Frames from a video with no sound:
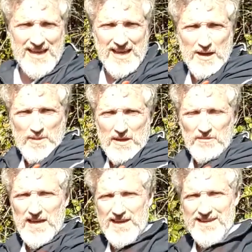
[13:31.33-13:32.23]
about
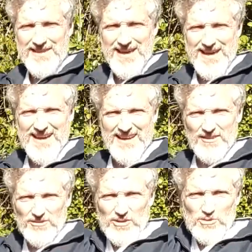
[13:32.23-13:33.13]
that there,
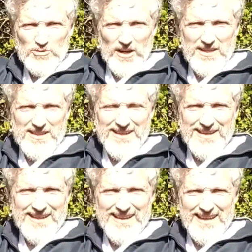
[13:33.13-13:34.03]
not too straight.
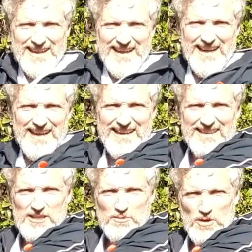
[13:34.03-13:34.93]

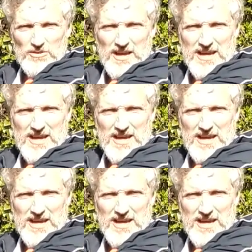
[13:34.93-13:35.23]
This one